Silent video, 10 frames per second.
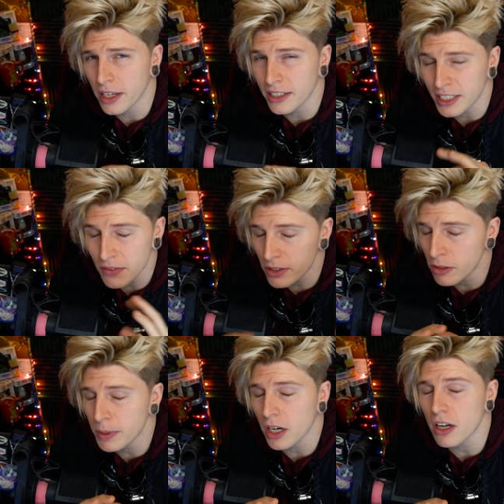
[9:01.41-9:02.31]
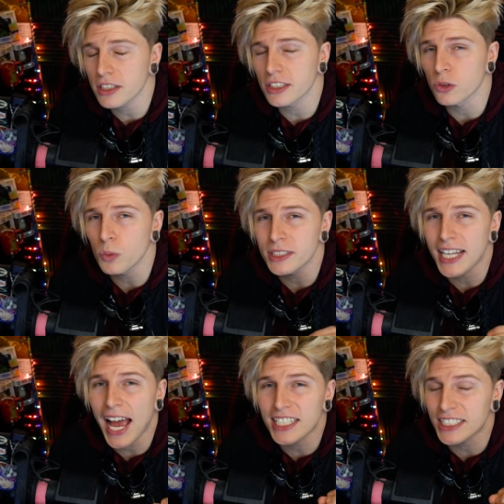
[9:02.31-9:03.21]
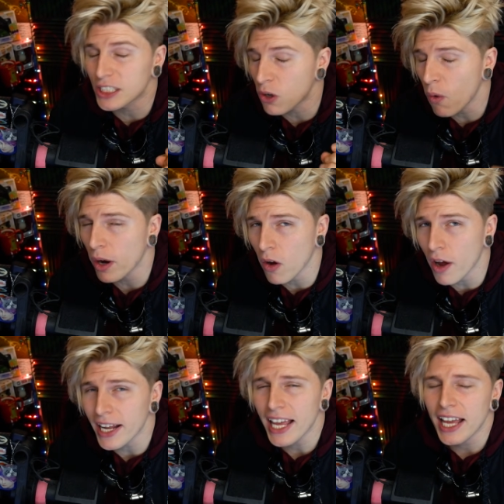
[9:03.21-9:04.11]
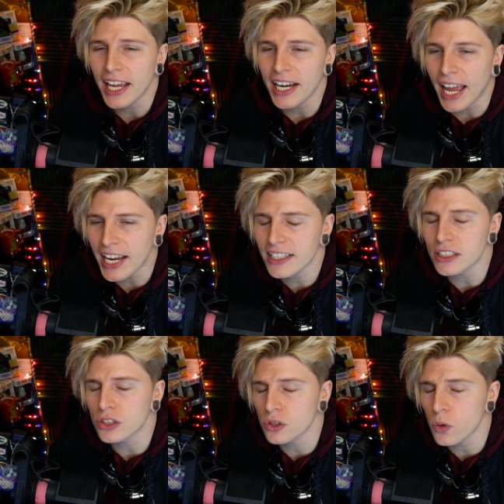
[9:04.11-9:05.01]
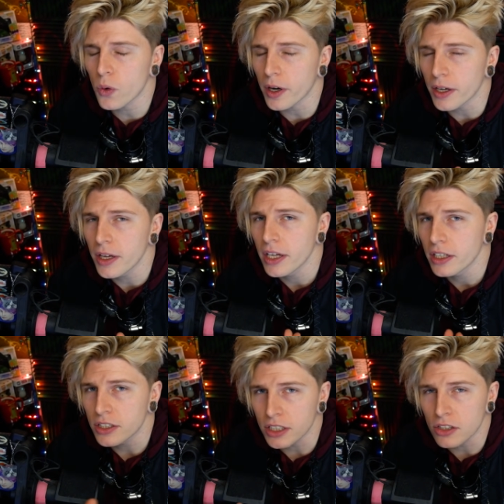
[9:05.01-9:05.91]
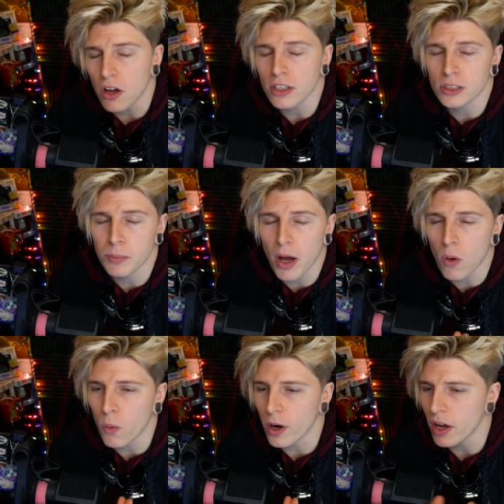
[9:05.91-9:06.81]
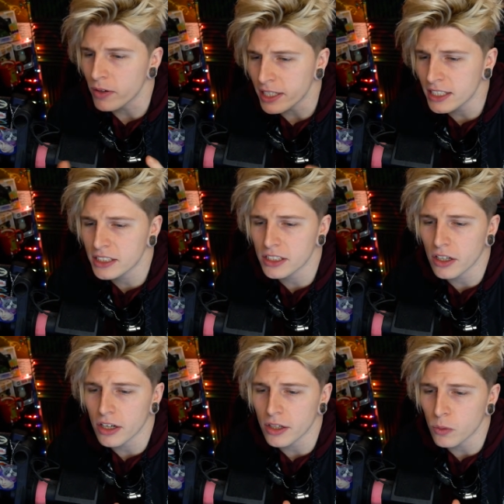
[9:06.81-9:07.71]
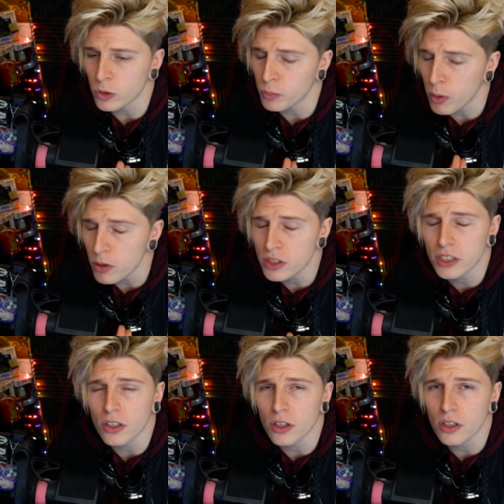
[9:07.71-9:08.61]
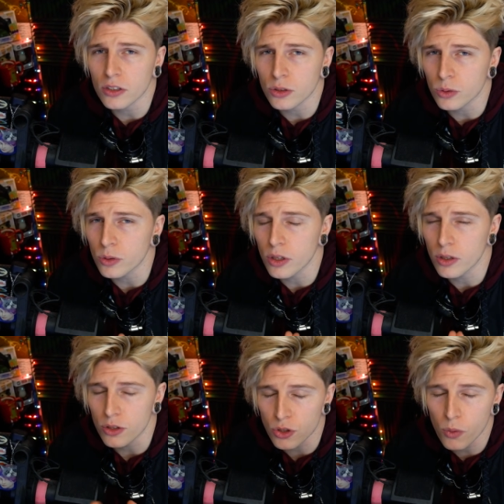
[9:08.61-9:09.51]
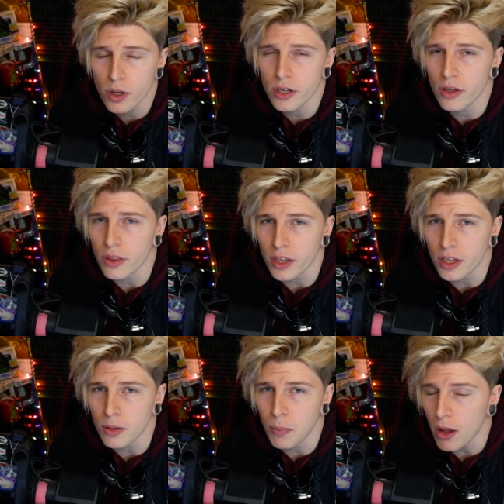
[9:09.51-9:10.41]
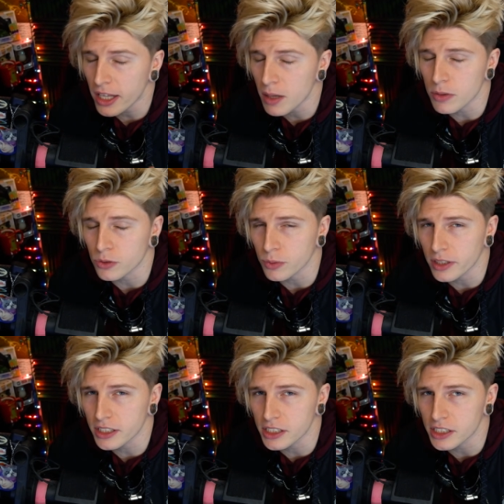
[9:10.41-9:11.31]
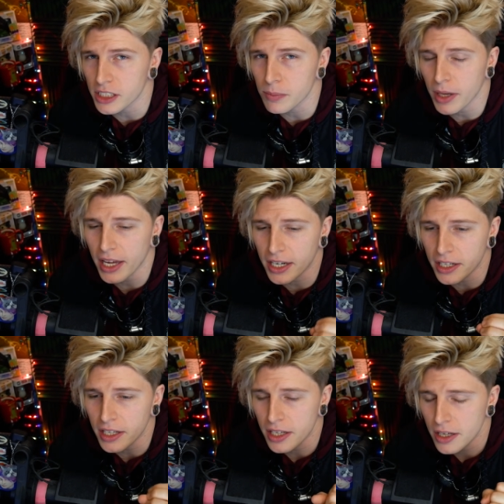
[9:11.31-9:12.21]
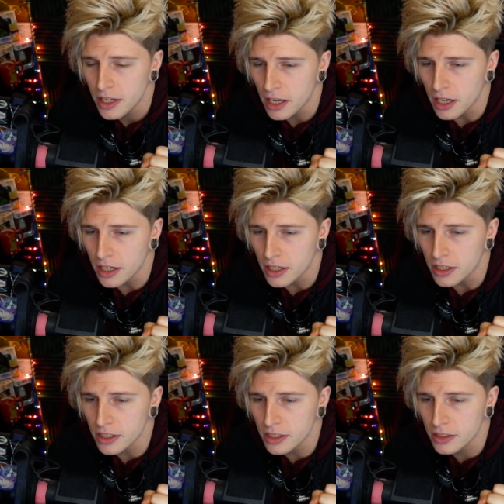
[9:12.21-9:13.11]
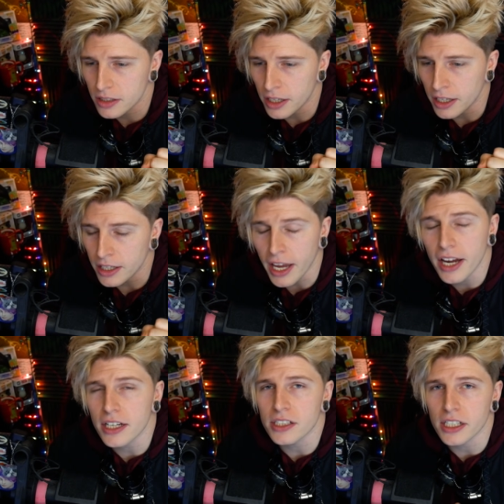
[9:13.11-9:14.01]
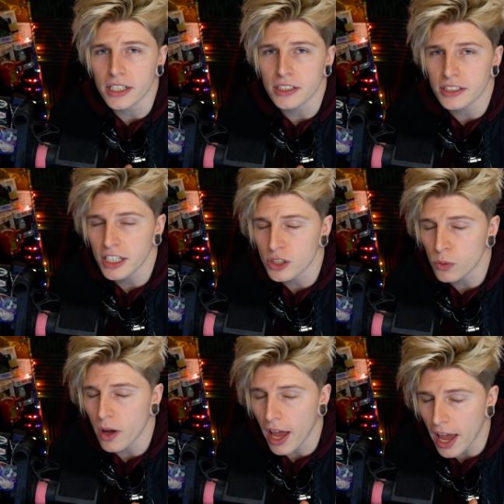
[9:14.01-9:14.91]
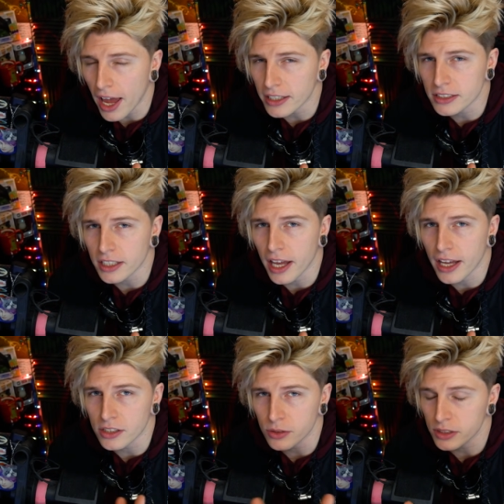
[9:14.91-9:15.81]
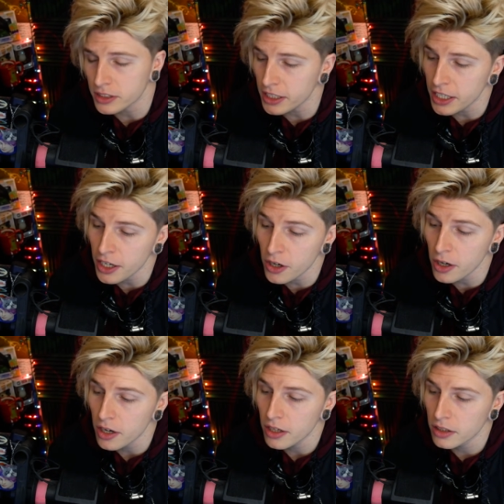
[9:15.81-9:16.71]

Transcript: and to give a little bit of context of what's actually going on in Haley's story, she talks about where Onision was pushing her to join the polyamorous relationship and uh, engage in sexual acts. As you can see here,